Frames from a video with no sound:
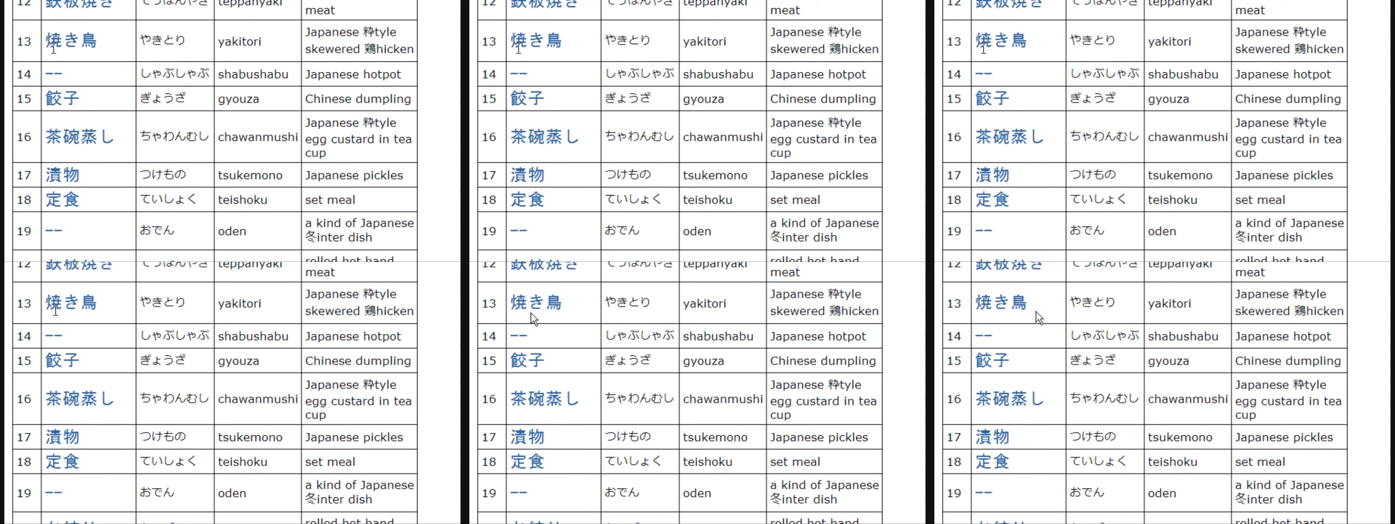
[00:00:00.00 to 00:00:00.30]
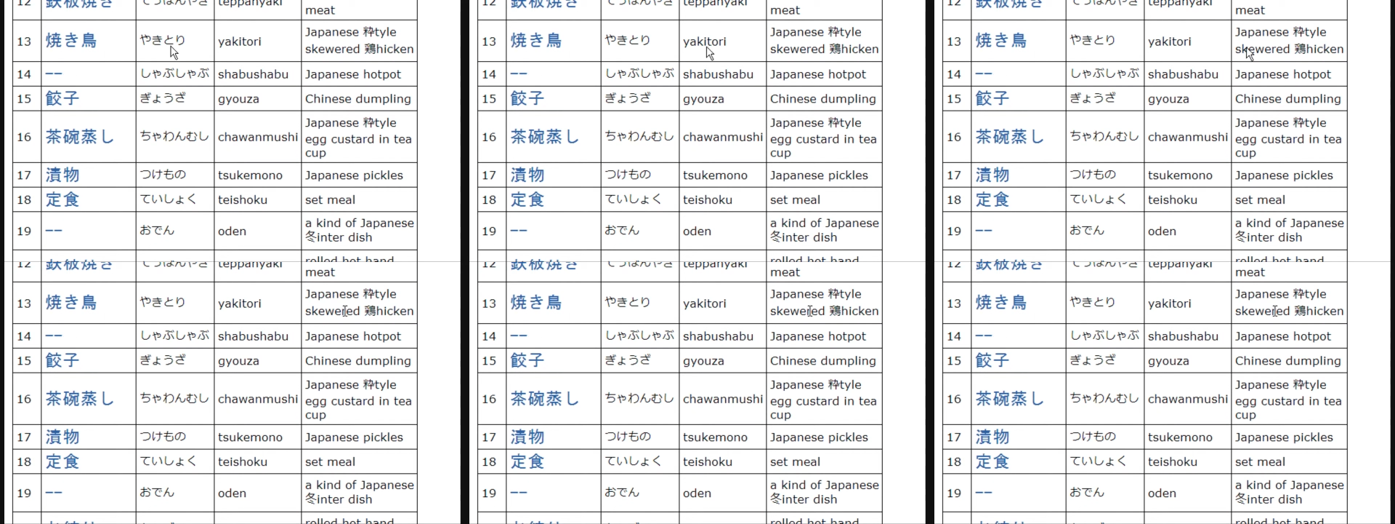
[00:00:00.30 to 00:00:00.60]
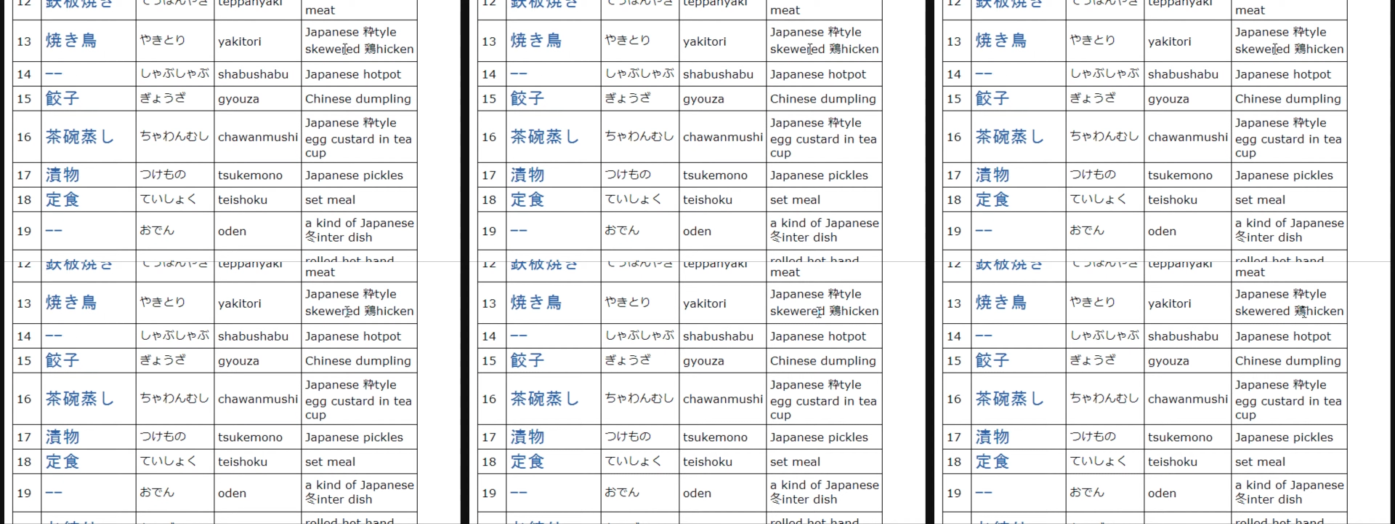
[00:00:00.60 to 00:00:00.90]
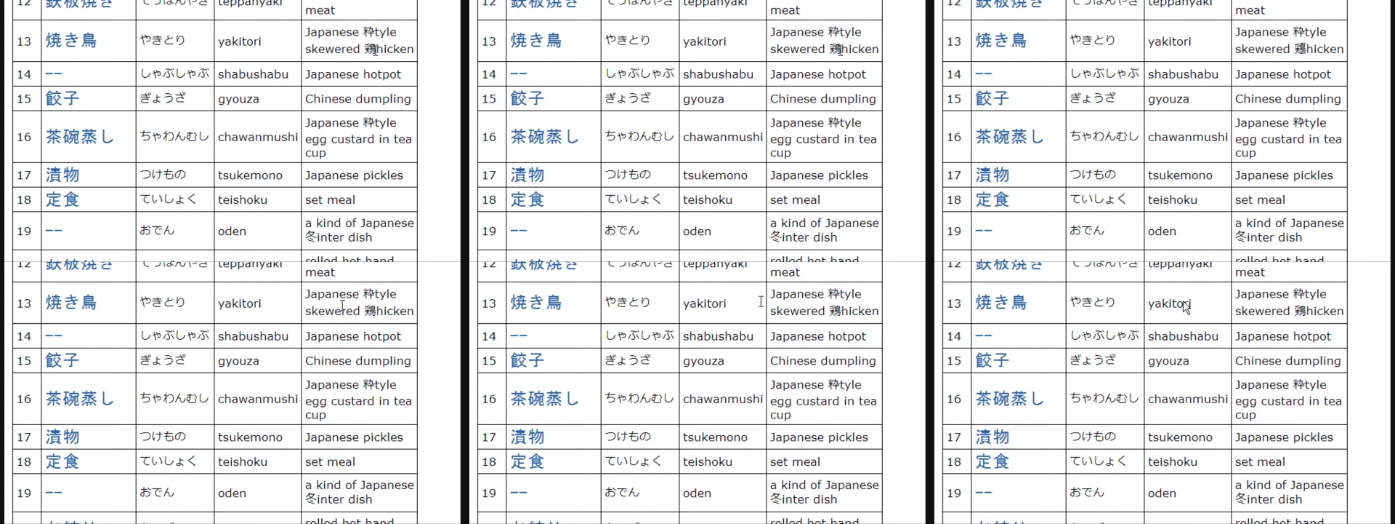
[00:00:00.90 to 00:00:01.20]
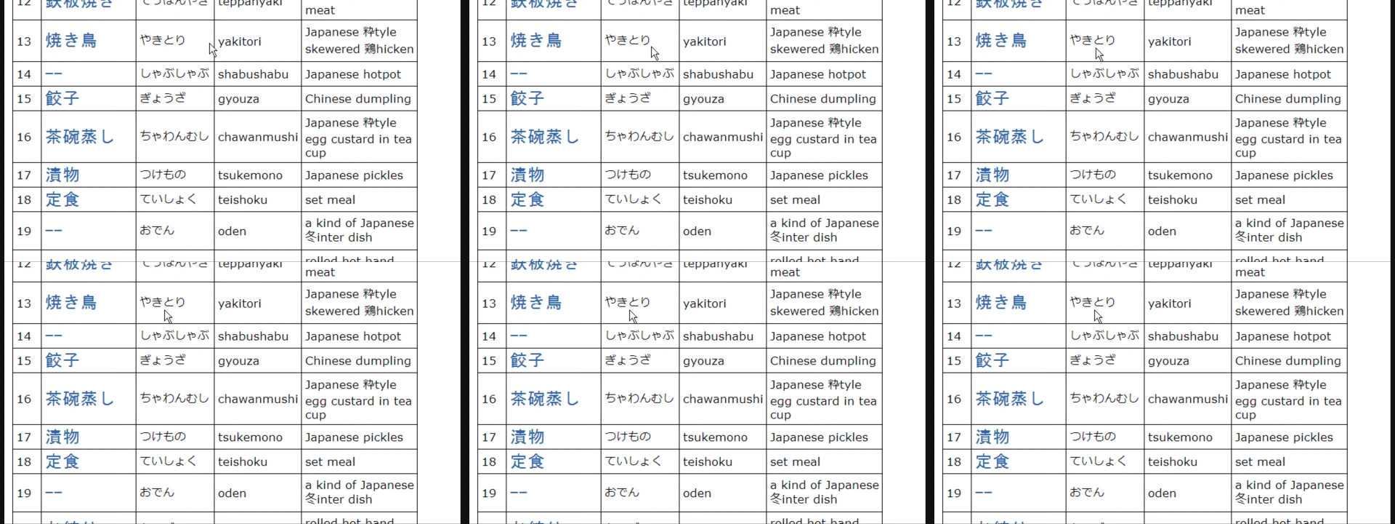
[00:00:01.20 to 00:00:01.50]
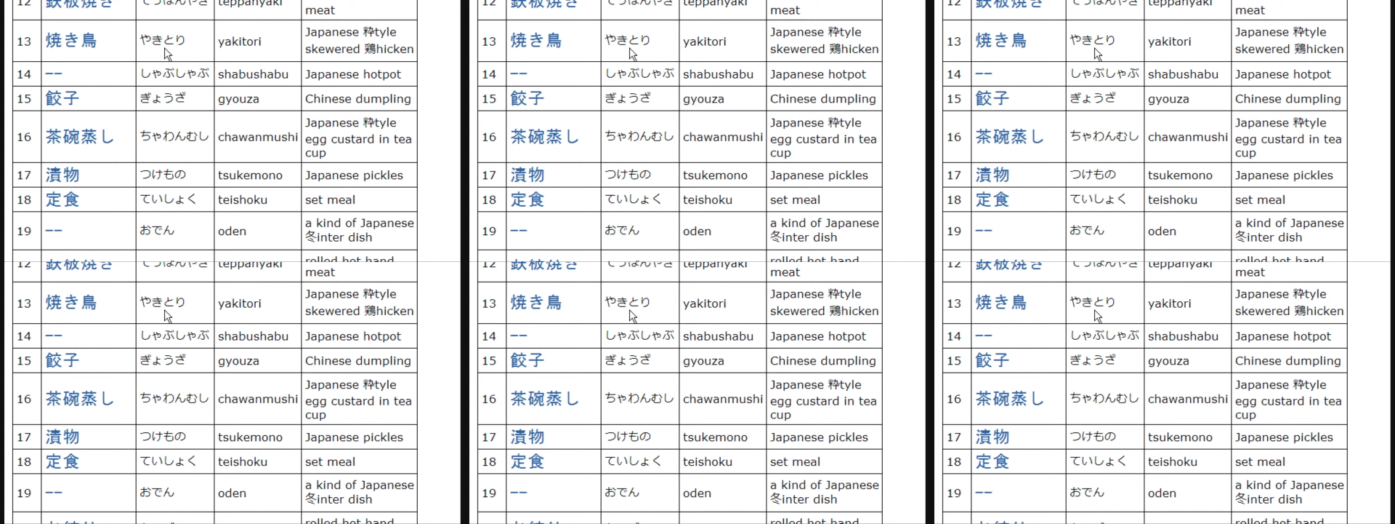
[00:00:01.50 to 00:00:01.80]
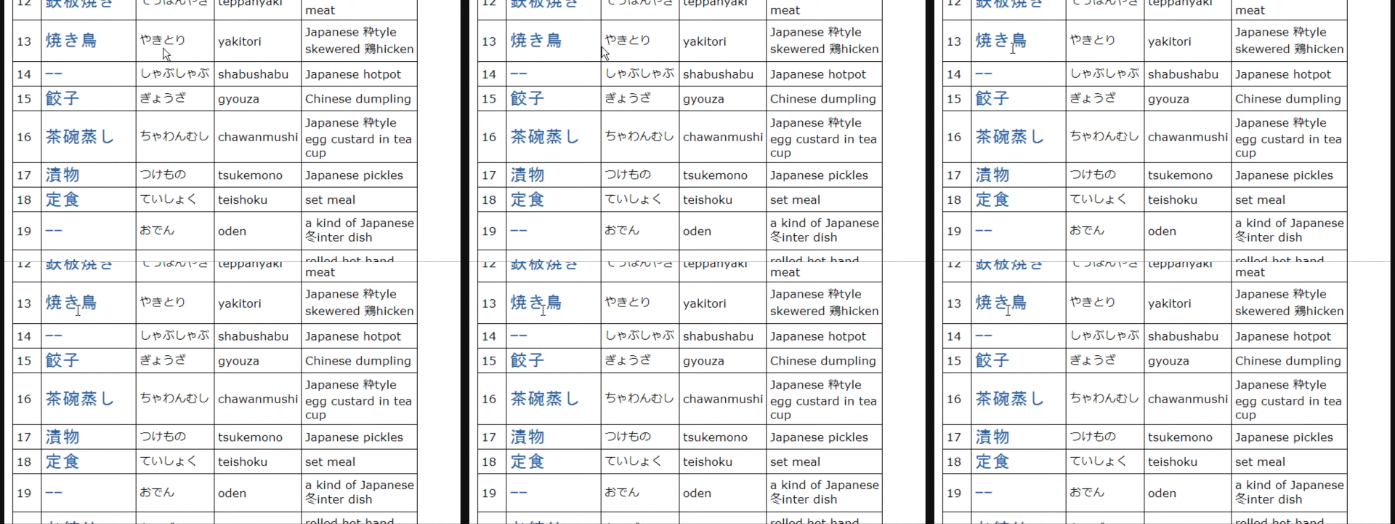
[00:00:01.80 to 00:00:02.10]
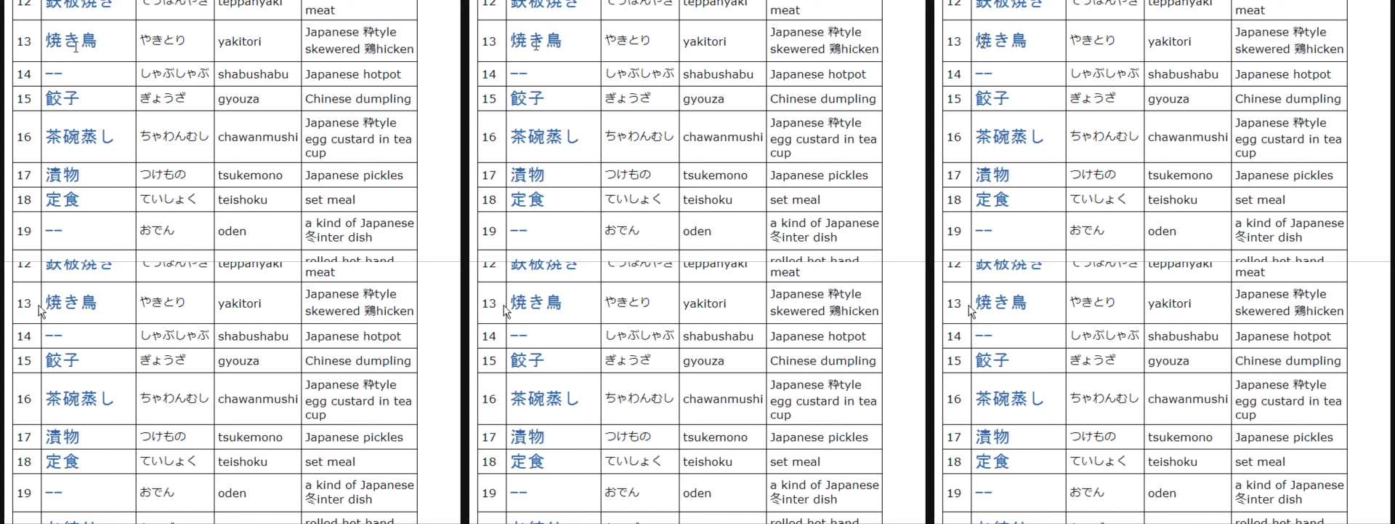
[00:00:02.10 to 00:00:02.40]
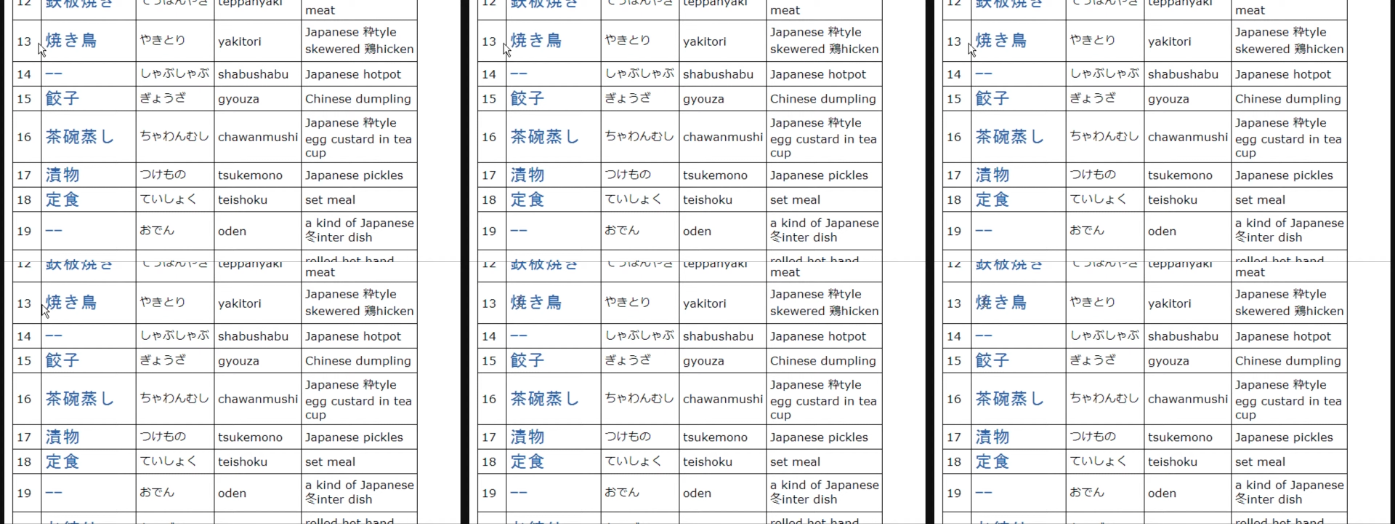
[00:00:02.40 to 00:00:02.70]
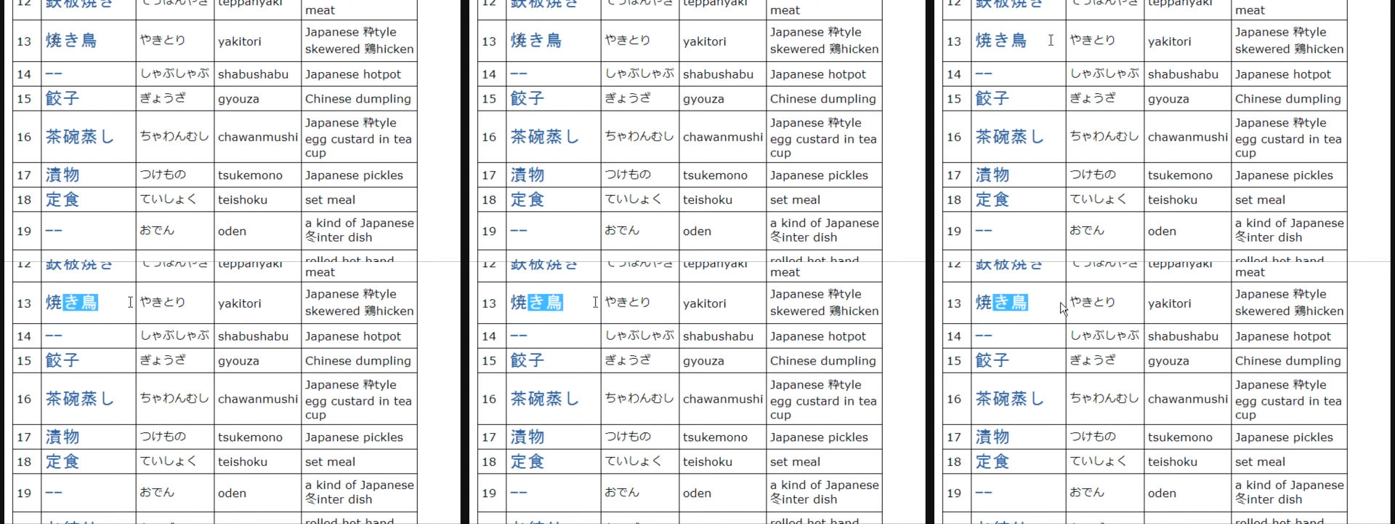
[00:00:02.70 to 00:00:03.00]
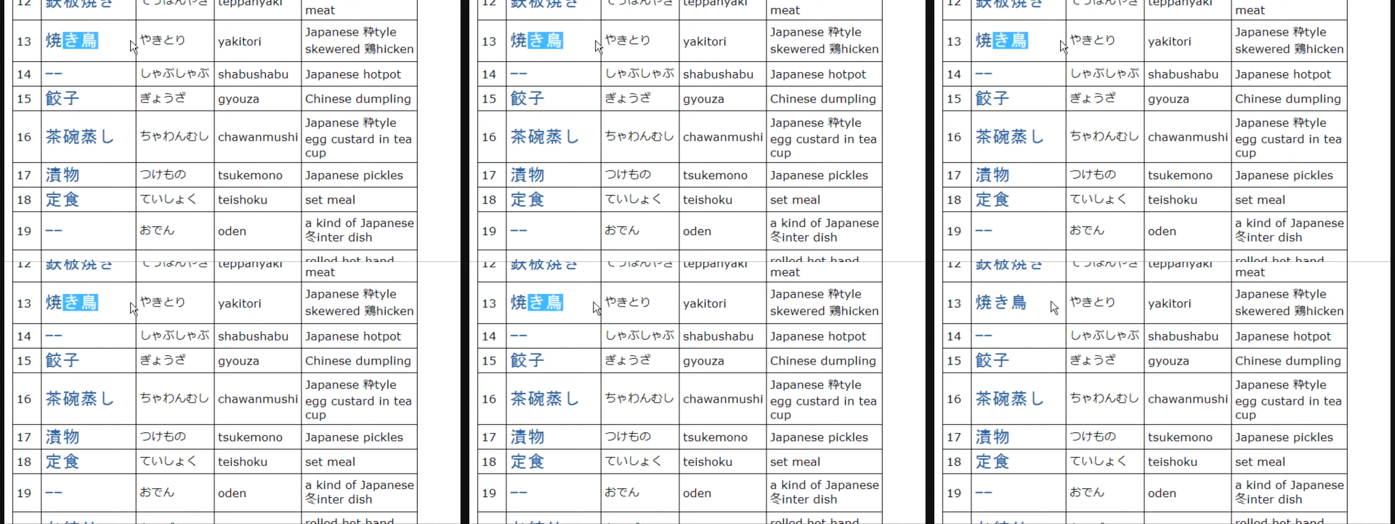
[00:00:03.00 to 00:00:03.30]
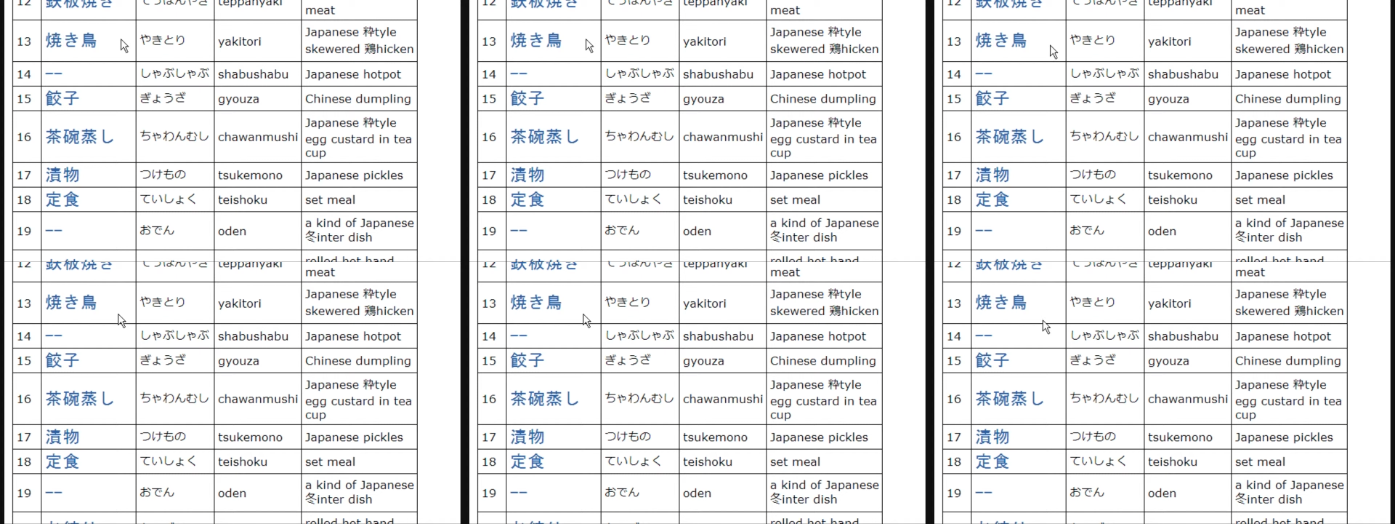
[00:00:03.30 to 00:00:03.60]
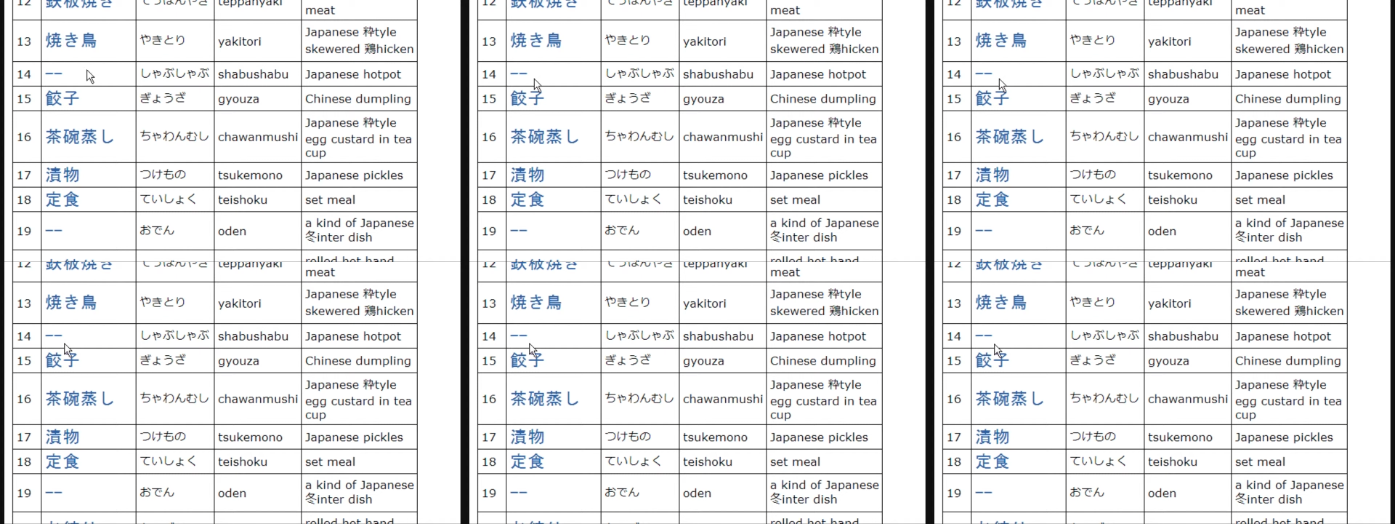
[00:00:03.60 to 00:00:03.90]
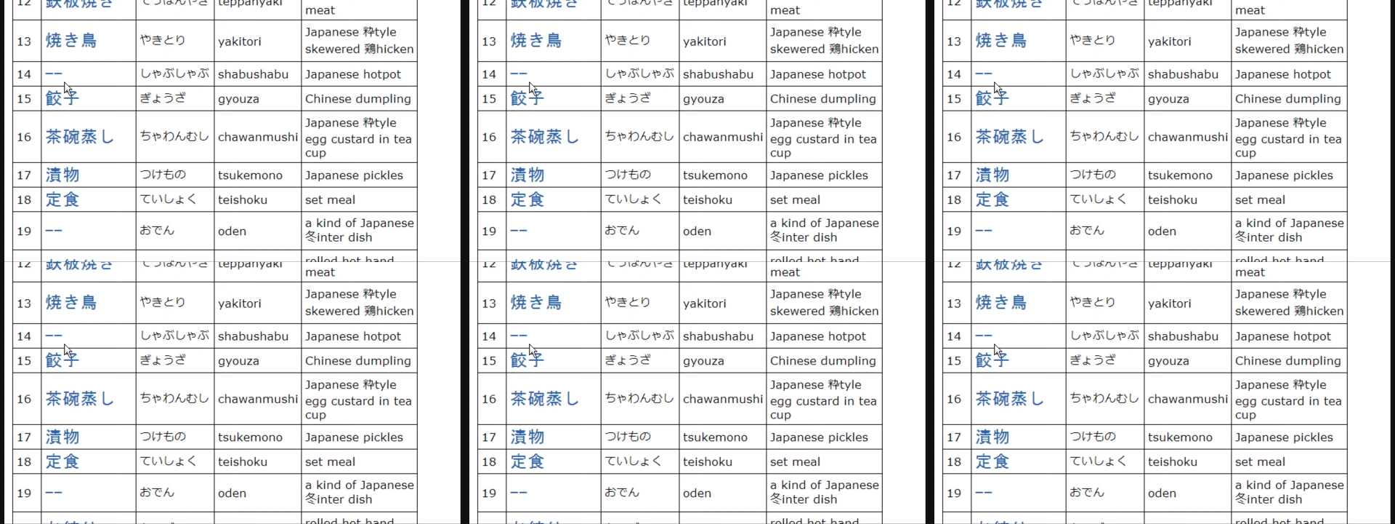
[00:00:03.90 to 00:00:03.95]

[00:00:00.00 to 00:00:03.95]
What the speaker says: (no speaker visible)